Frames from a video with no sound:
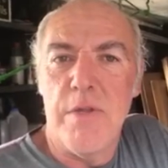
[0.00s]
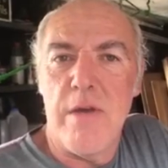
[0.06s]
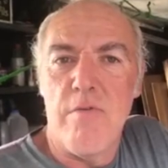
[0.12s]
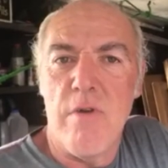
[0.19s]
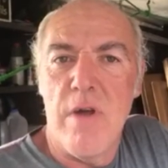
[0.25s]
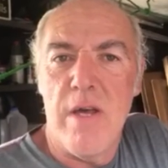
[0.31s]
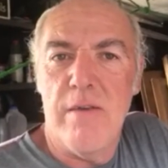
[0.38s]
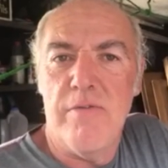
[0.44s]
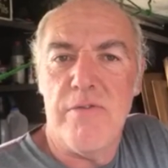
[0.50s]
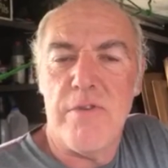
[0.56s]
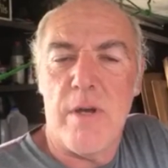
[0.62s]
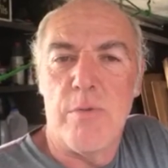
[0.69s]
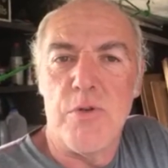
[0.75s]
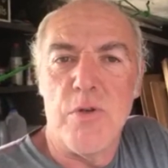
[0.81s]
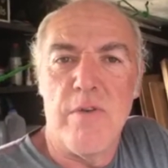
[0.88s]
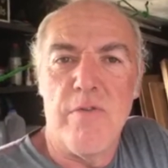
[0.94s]
they arrived
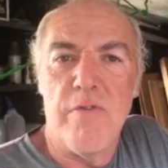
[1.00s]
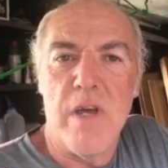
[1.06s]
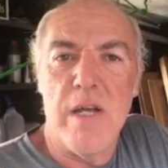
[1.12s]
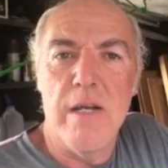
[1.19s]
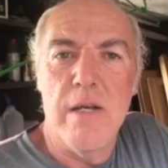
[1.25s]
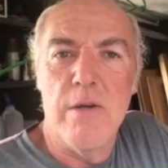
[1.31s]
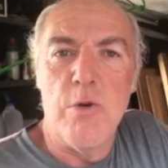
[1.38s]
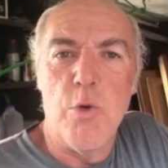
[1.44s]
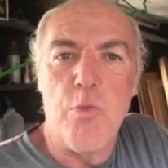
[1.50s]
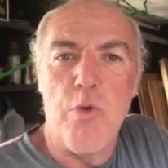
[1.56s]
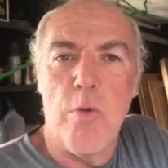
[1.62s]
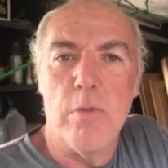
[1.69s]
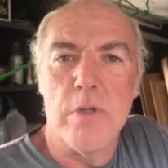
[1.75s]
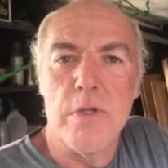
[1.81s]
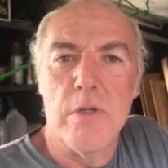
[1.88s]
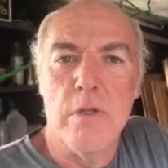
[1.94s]
absolutely fine, no
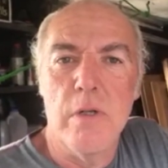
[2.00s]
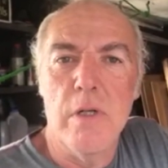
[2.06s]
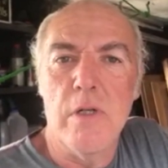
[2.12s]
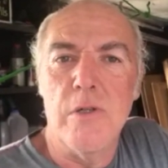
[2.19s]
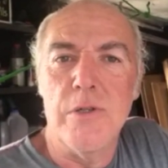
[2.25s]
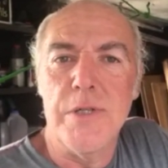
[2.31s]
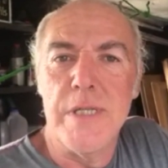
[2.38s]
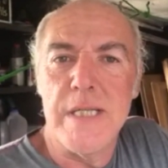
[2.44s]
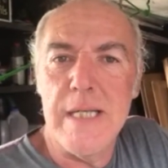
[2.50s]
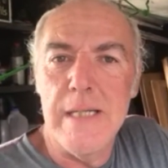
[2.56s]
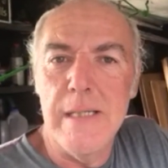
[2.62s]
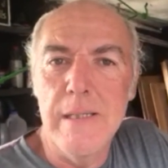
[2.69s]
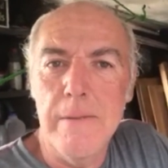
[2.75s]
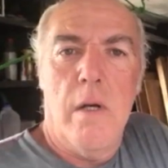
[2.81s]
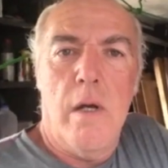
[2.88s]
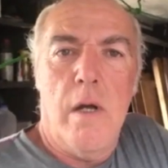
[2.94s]
problem at all,
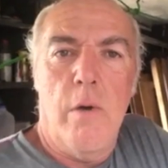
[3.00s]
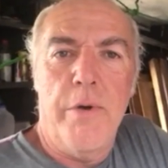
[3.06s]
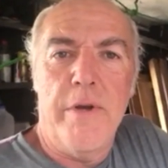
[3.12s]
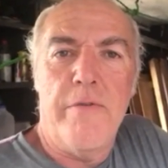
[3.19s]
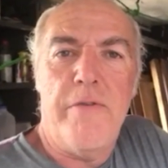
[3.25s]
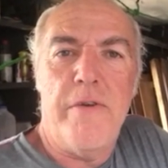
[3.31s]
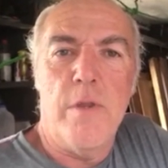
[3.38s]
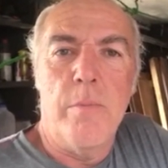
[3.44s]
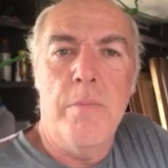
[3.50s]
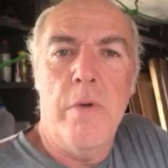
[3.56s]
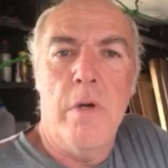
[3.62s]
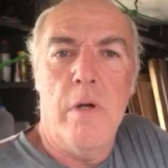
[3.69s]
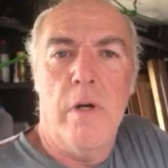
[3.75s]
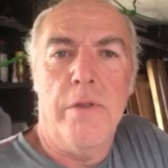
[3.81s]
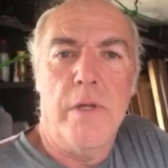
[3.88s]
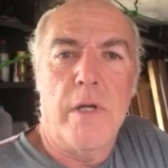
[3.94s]
until I went to fit them
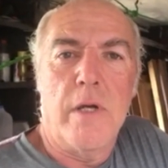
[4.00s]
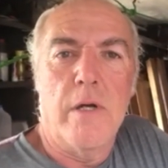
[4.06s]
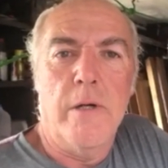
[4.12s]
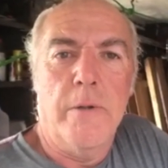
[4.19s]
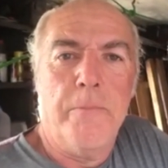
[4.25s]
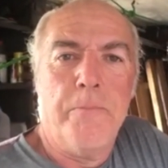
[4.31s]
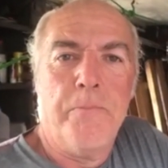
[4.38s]
on the car.